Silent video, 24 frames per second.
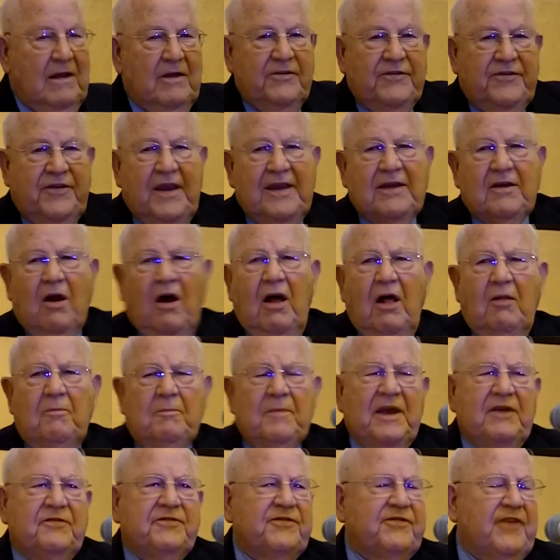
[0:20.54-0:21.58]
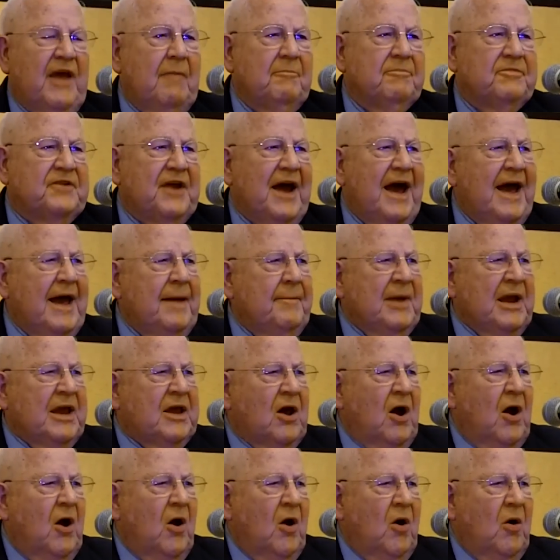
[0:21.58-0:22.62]
She called me some time
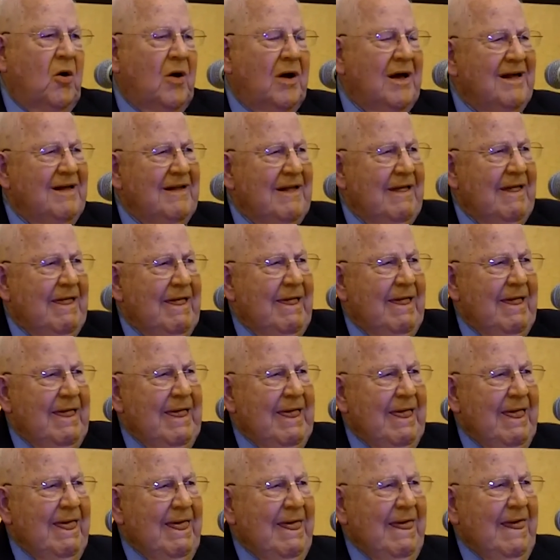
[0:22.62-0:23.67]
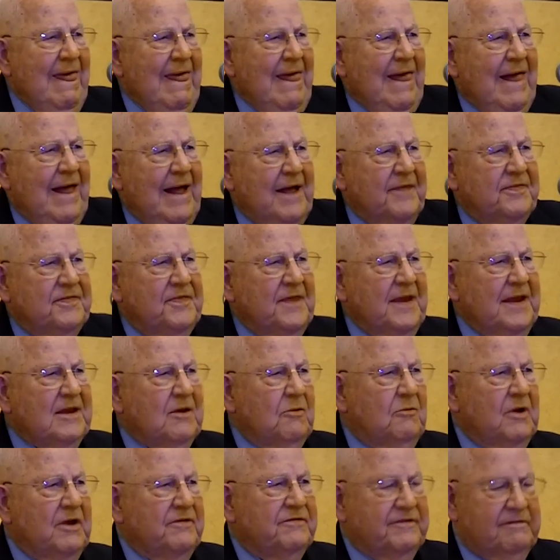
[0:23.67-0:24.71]
ago. I think
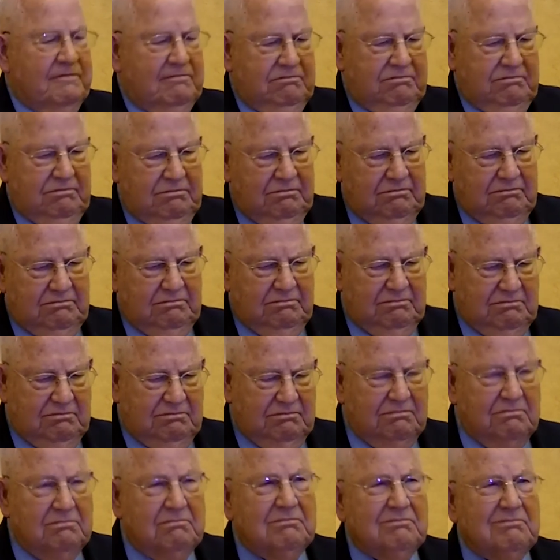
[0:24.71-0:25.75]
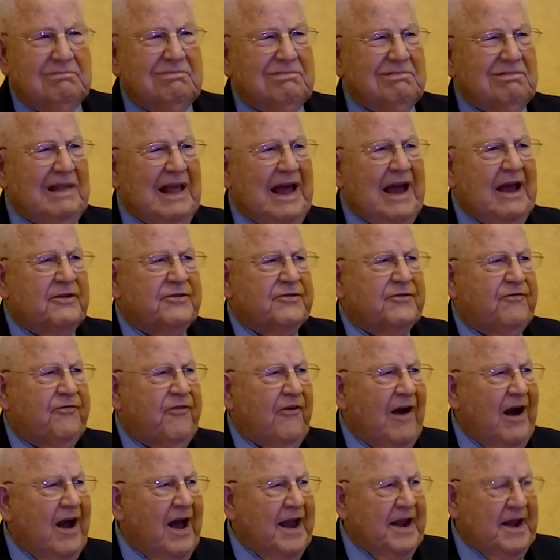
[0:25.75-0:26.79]
it was last
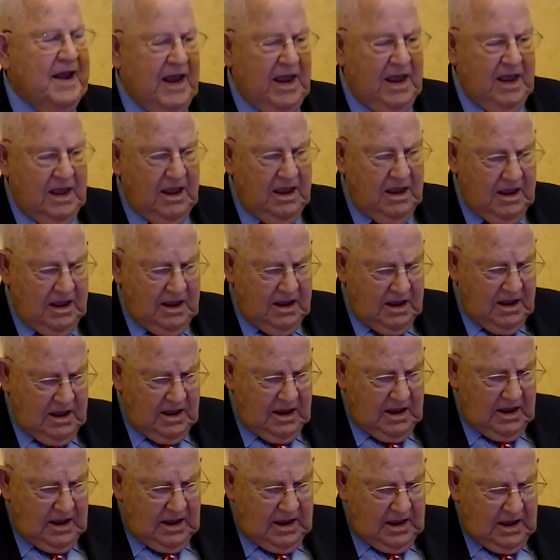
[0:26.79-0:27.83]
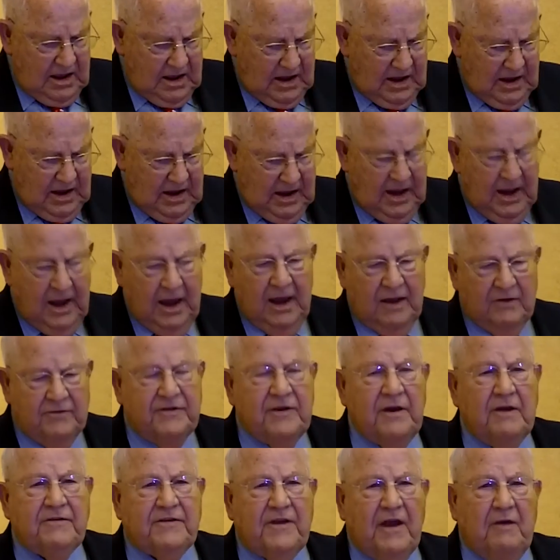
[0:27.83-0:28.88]
Friday. And
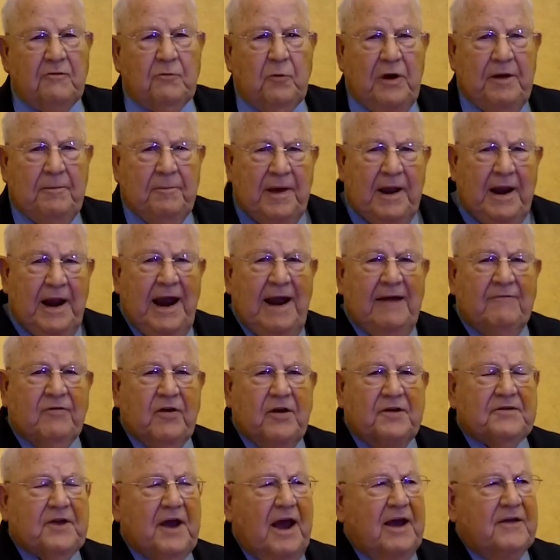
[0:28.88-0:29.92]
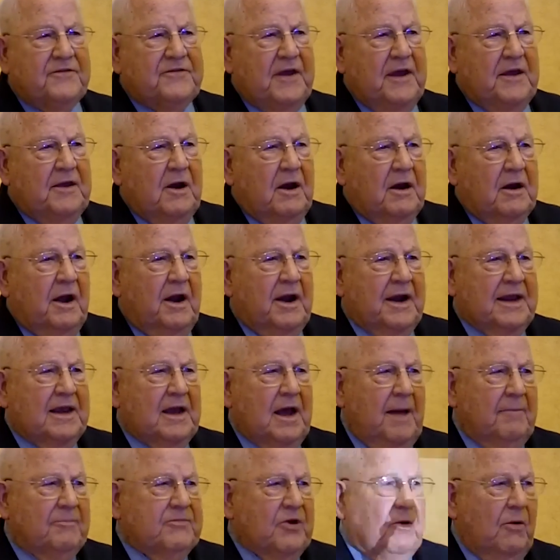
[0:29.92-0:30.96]
she said, "We've been advertising you're going to
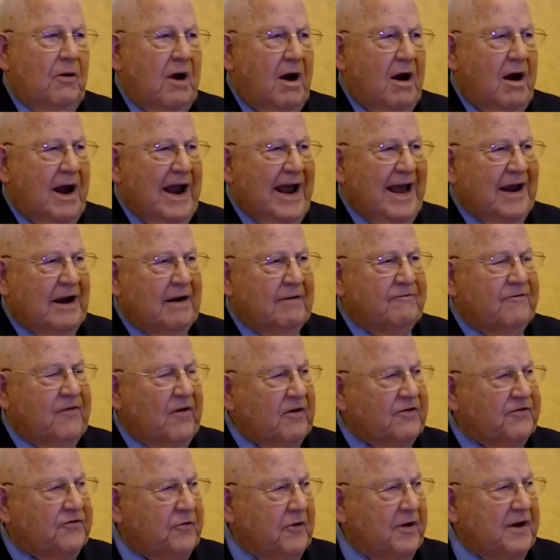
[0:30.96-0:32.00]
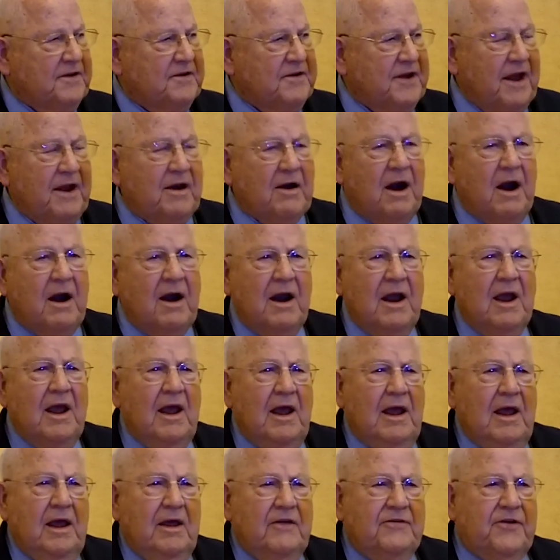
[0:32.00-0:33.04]
come to our anniversary dinner.
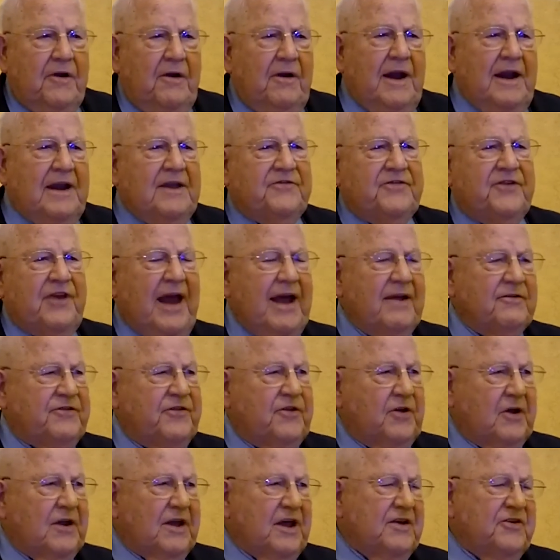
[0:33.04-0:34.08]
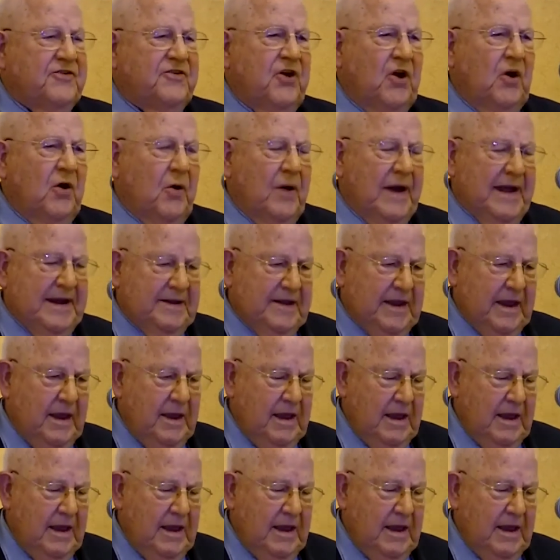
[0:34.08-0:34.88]
Is there any chance you can do it?"